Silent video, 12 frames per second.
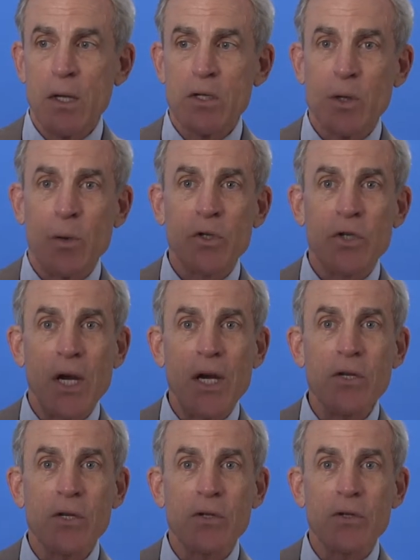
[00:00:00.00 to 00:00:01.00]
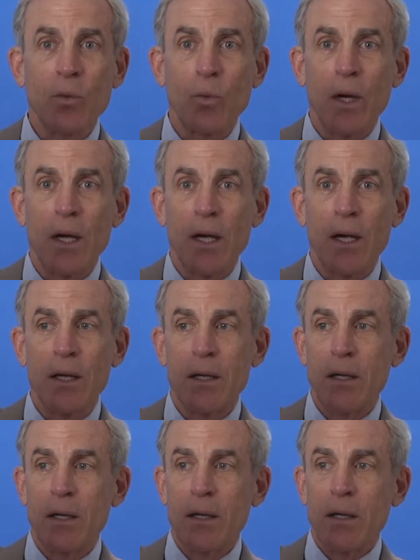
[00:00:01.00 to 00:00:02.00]
So it changes the way
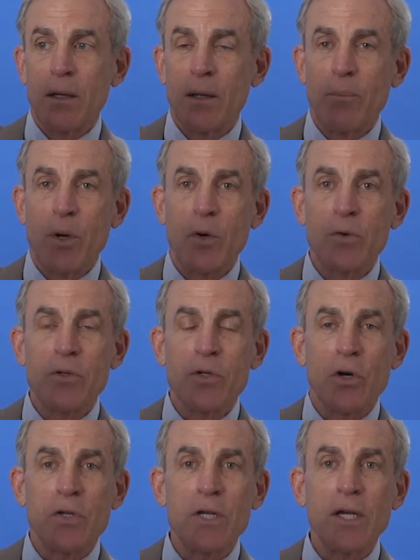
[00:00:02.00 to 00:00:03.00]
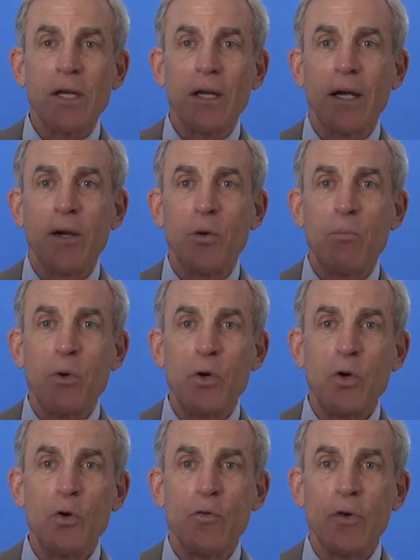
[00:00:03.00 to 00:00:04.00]
the bones articulate or
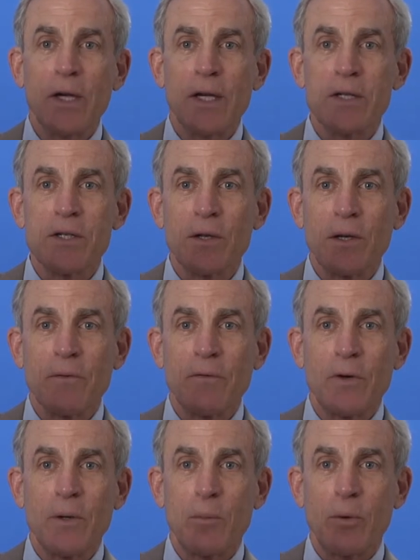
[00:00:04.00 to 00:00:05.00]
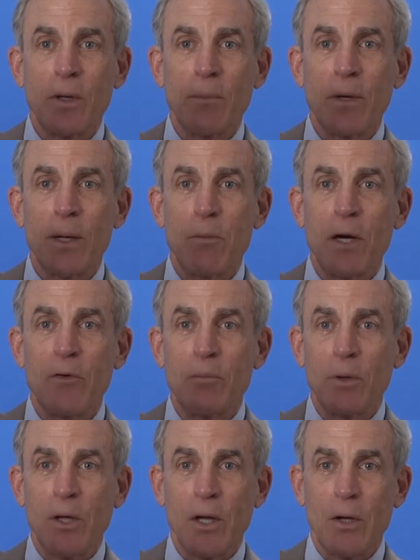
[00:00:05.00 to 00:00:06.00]
move against the vertebra above
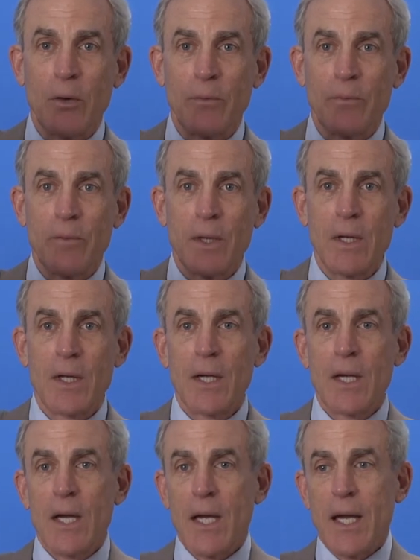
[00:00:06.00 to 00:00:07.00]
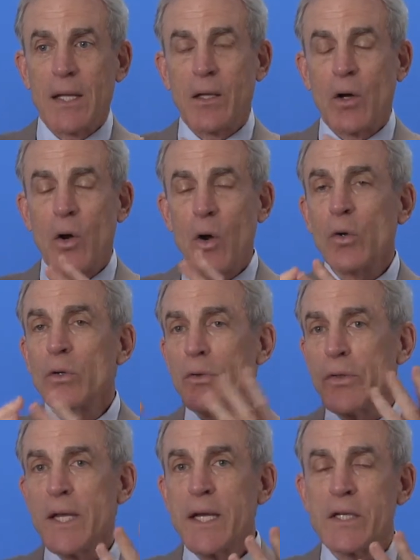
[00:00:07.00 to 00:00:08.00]
and below. And the whole
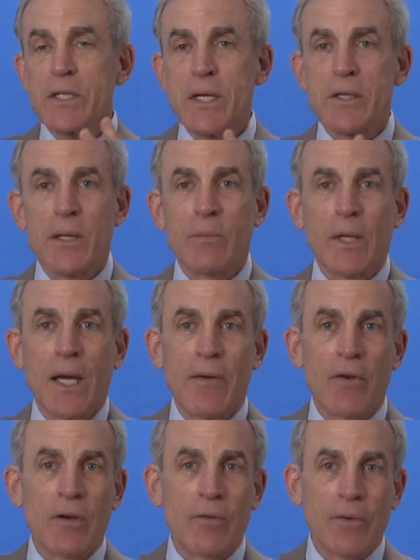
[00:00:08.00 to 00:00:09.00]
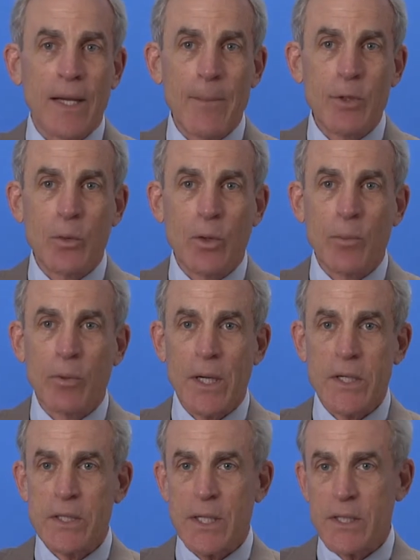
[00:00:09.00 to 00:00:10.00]
thing sets up kind of an inflammatory
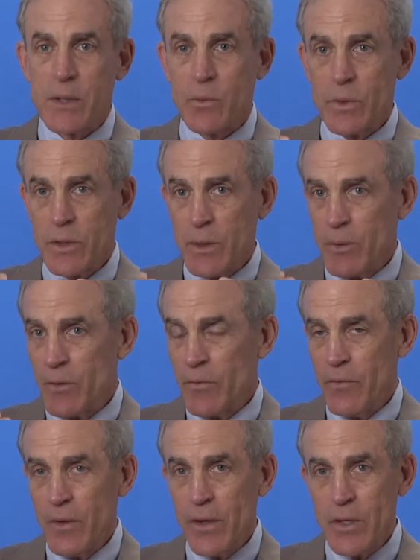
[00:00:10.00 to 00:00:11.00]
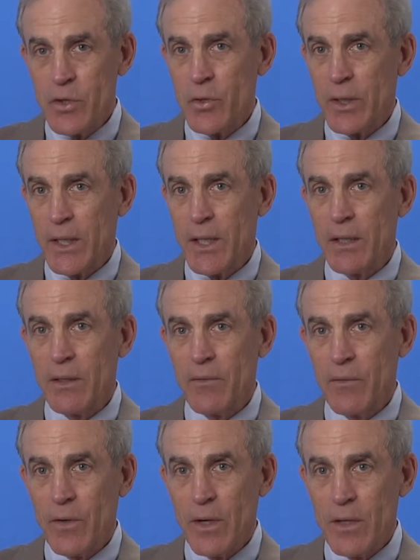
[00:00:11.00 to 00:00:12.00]
process, which can be very tricky
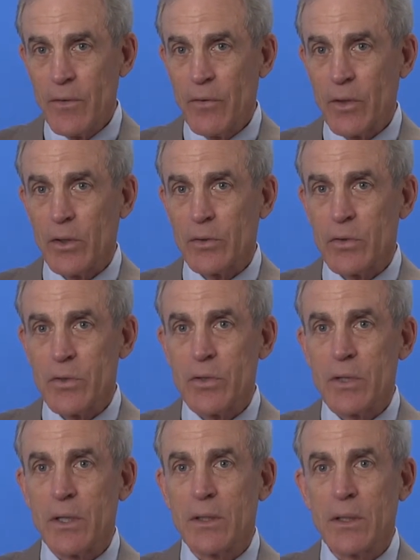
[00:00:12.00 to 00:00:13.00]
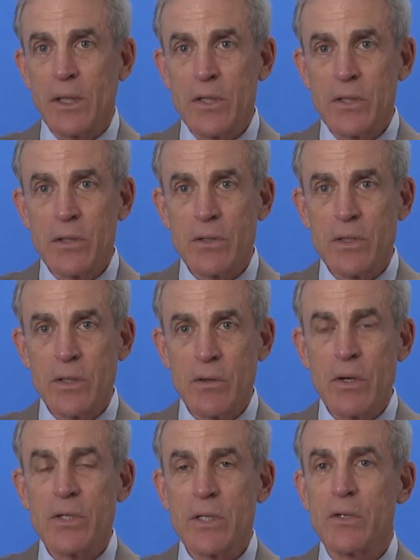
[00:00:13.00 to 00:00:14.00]
and very difficult to treat. These are
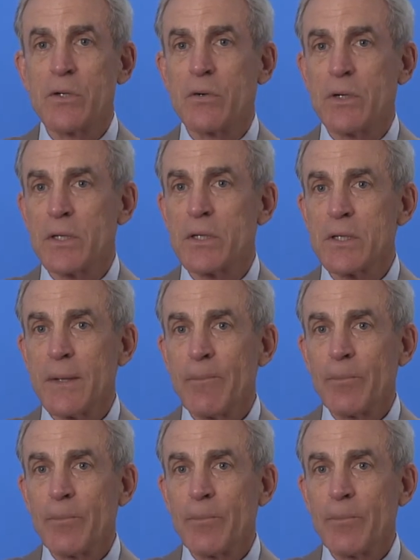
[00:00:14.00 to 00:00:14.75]
serious injuries